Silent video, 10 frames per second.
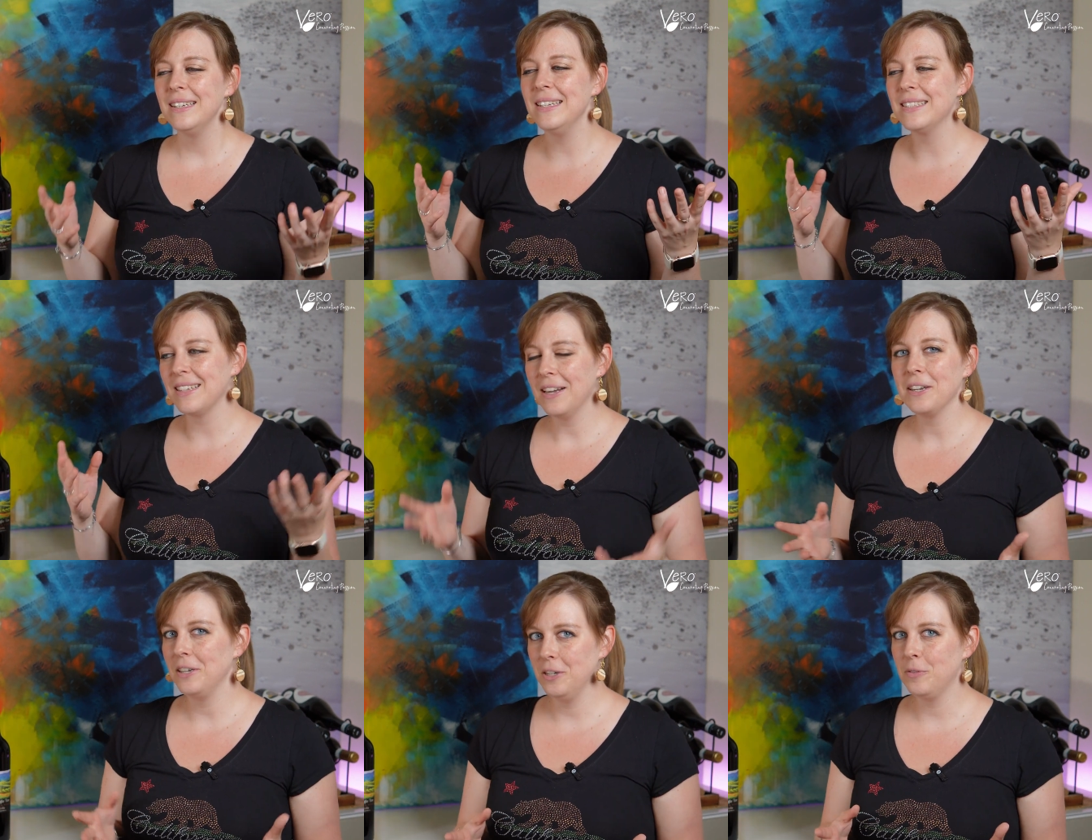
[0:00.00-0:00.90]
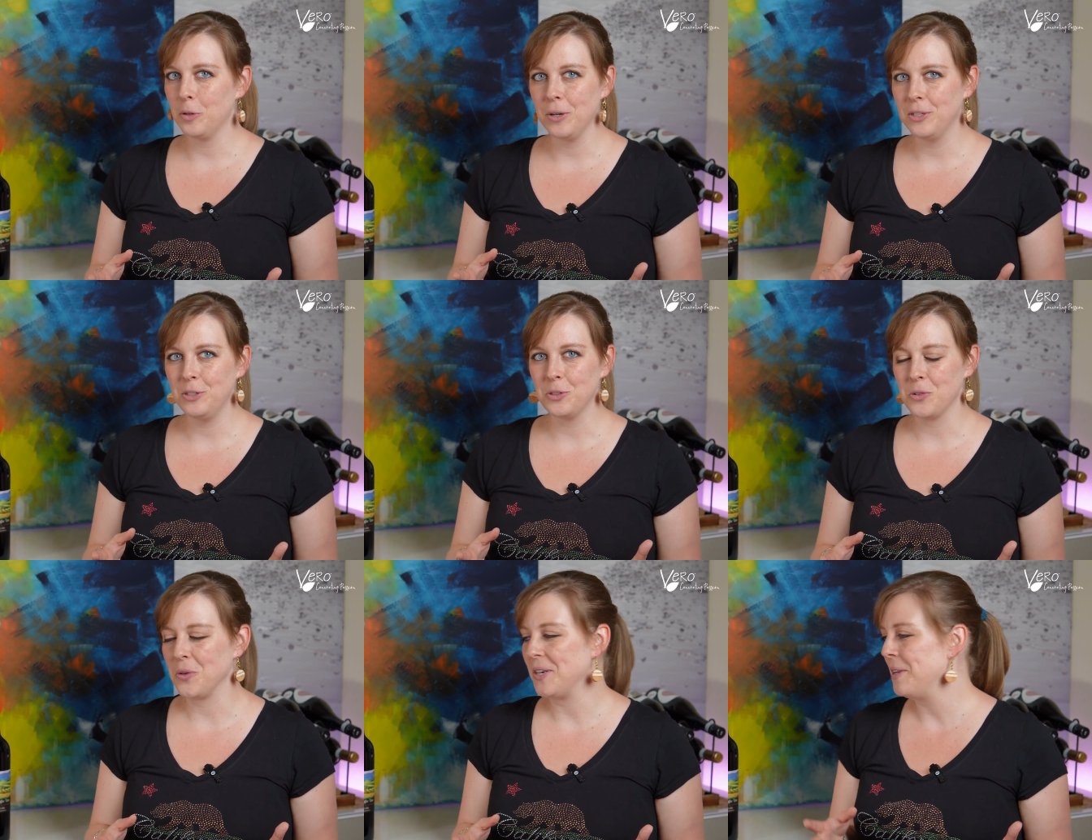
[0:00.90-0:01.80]
It's got kind of a crazy
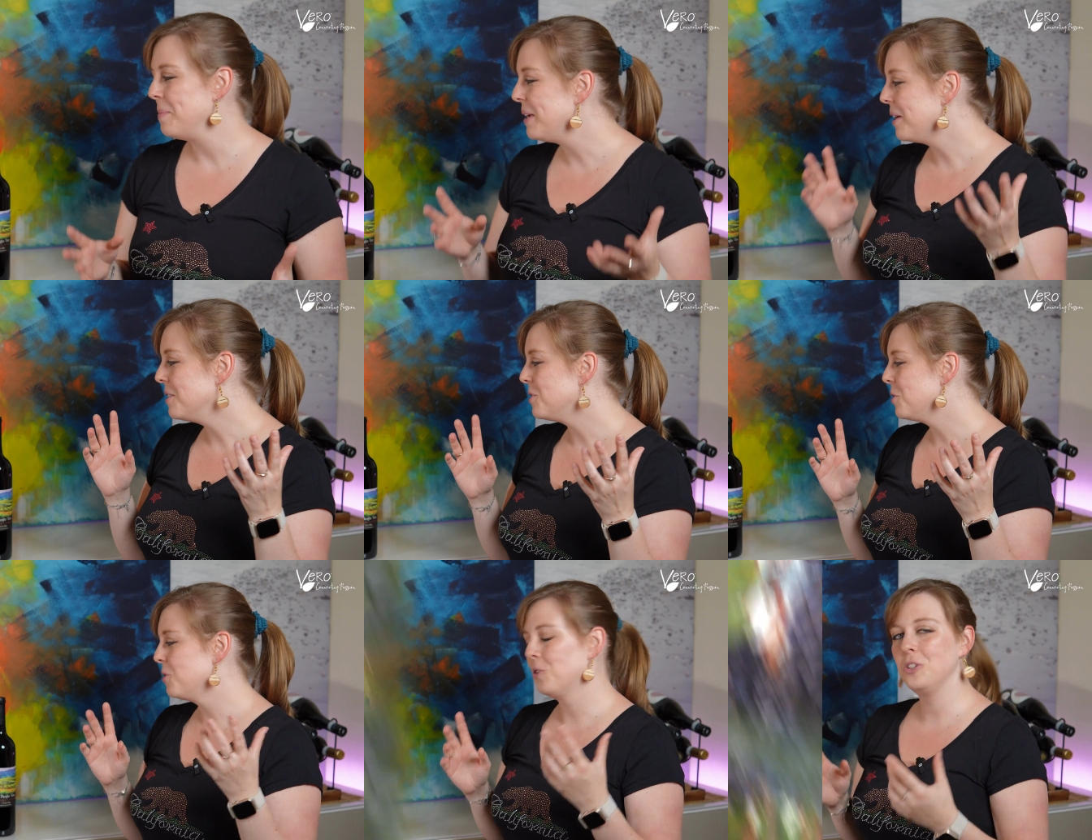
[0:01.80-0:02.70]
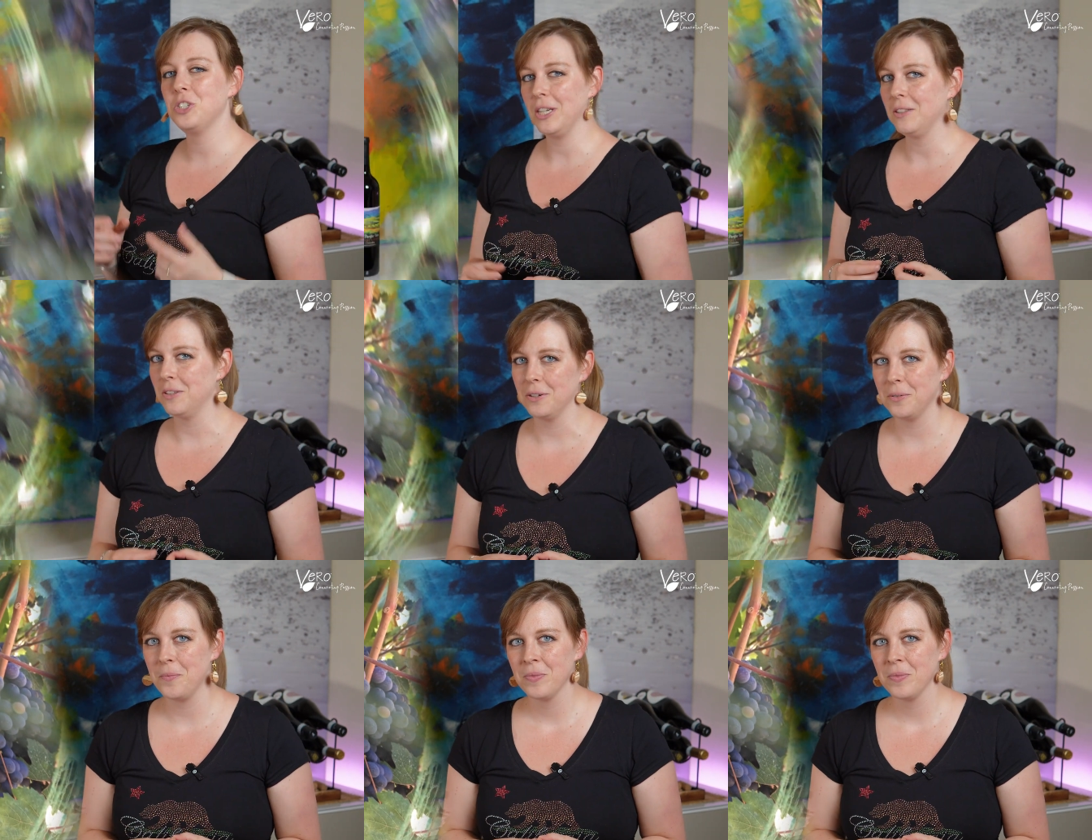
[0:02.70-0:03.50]
story because Dolcetto